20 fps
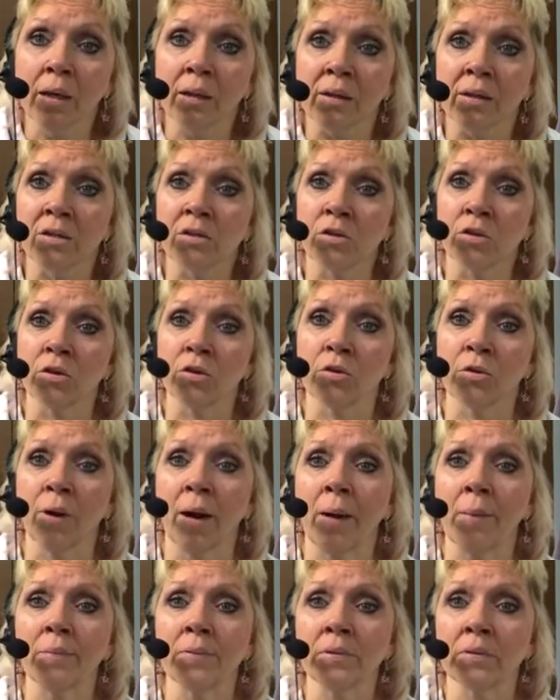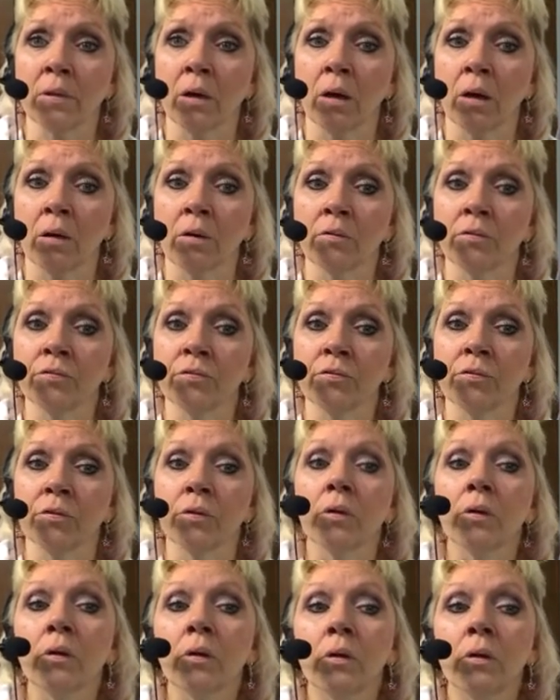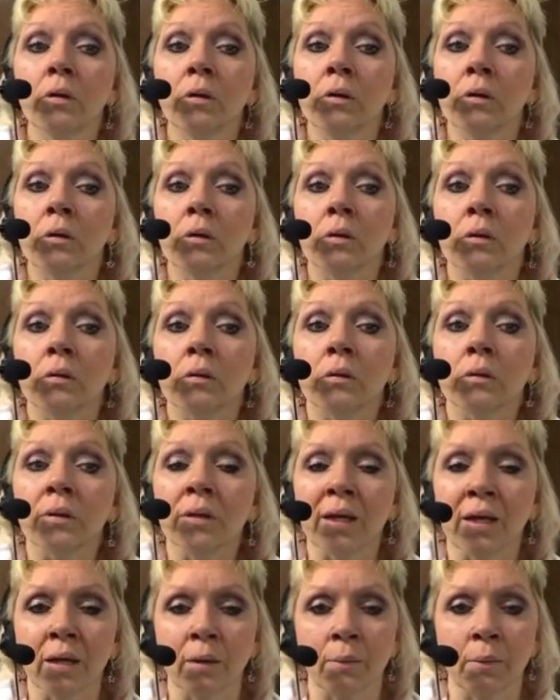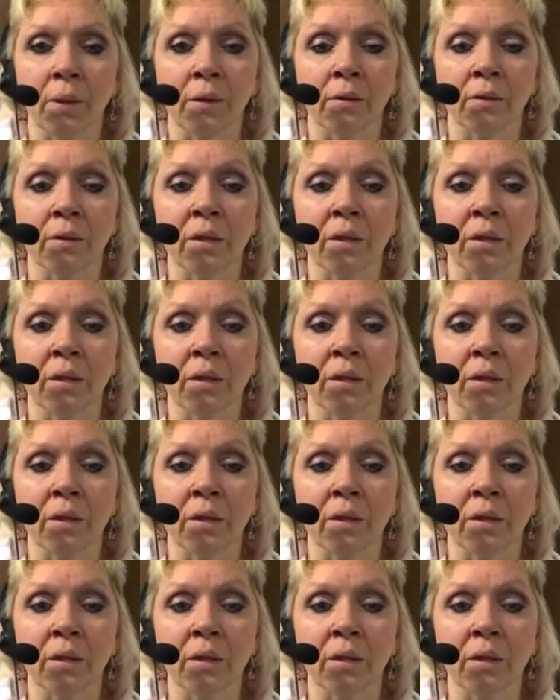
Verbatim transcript: These are the traps of the enemy,